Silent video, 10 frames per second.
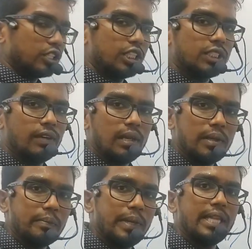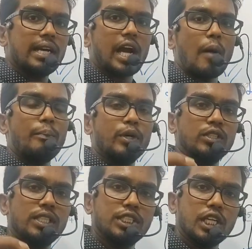So this will be the
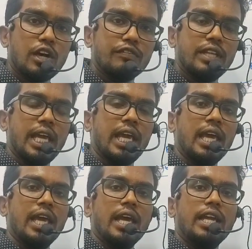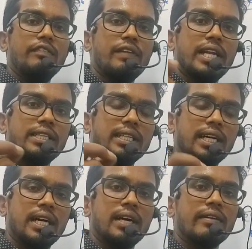composition of the different
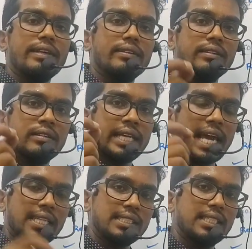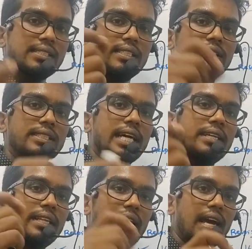gases
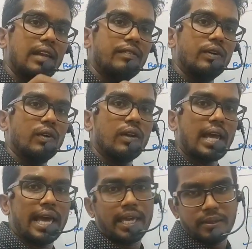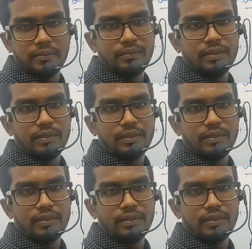inside the alveoli.